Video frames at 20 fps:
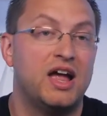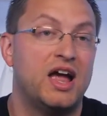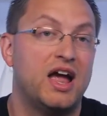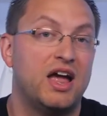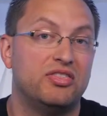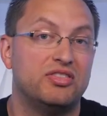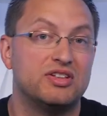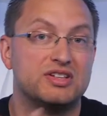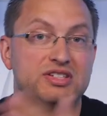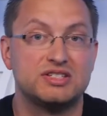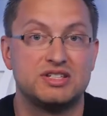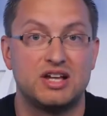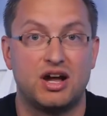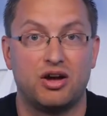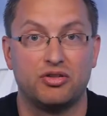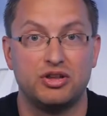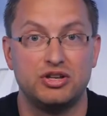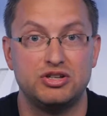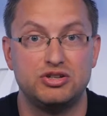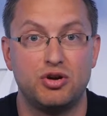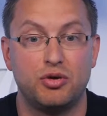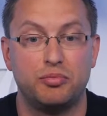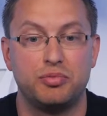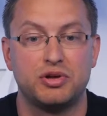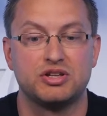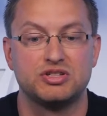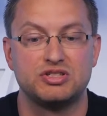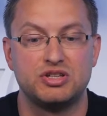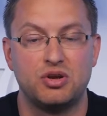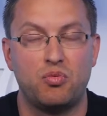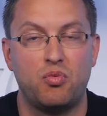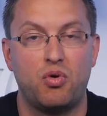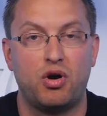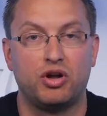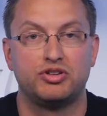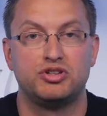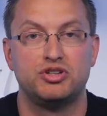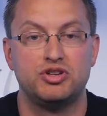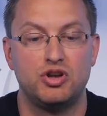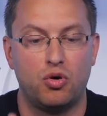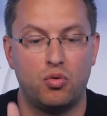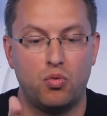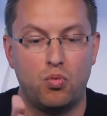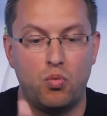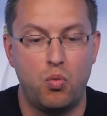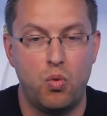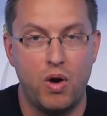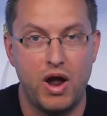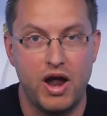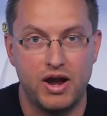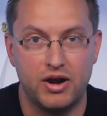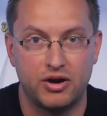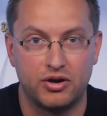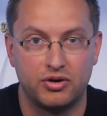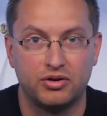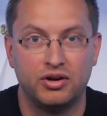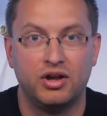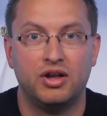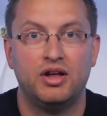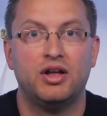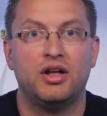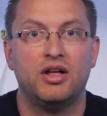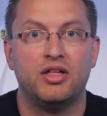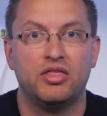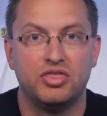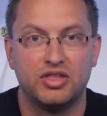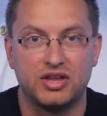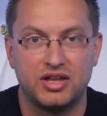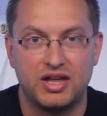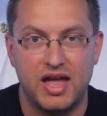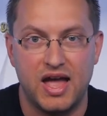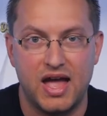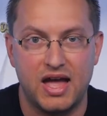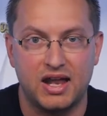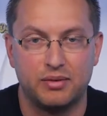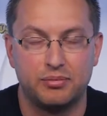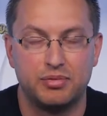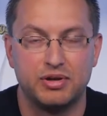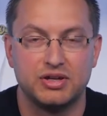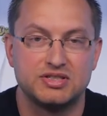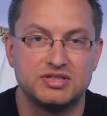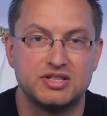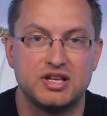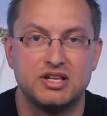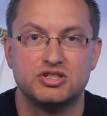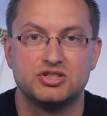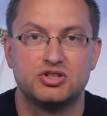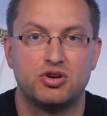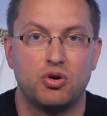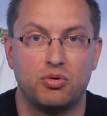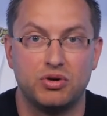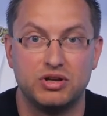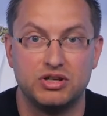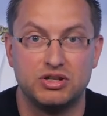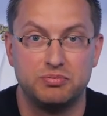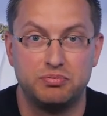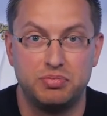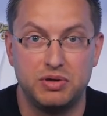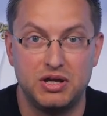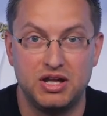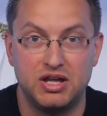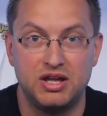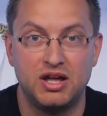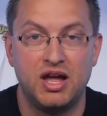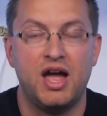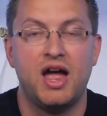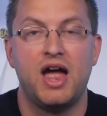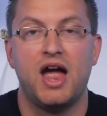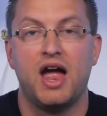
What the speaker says: and this is how they do it because they want to know where the cannabis is going to be,